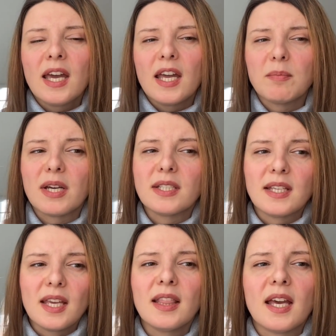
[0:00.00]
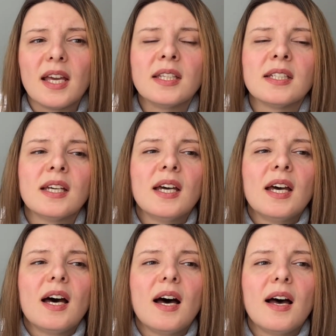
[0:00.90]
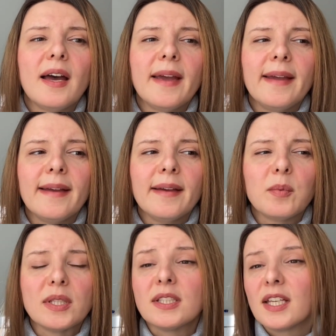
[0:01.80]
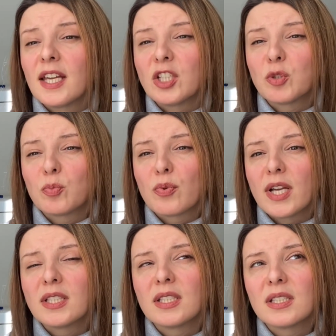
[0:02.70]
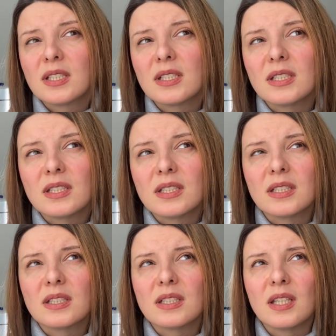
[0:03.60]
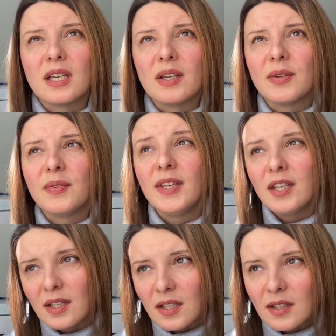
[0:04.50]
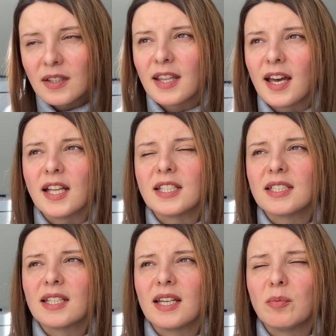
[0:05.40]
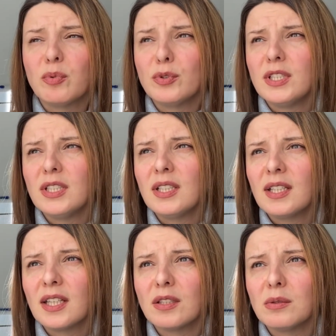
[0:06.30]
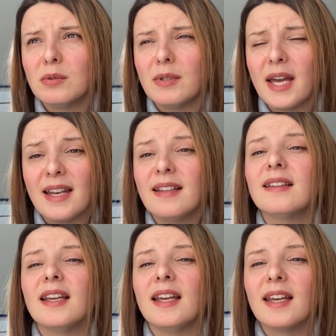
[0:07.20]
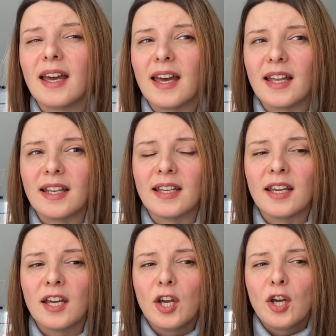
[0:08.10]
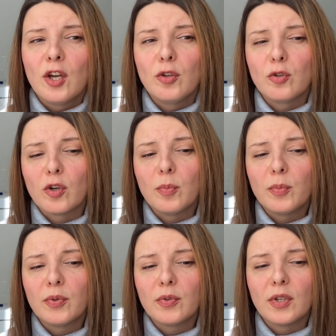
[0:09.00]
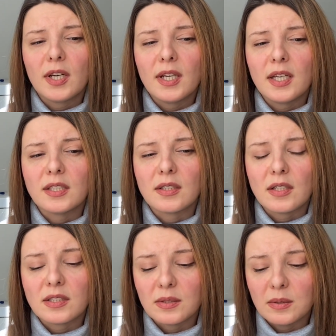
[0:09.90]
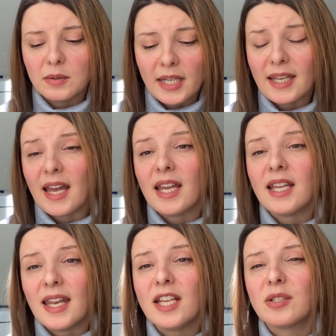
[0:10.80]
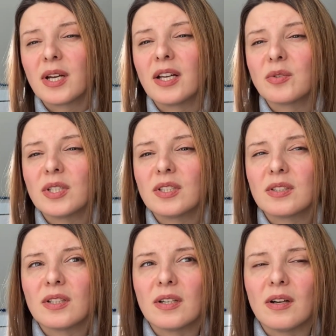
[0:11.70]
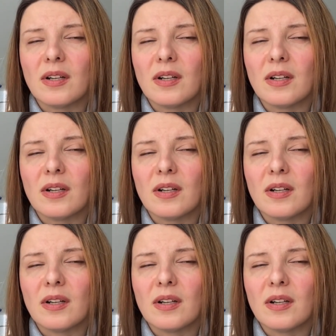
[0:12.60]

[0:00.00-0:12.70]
And by saying that, I once again express the fear that Putin can do anything, and Europe is also, and NATO countries are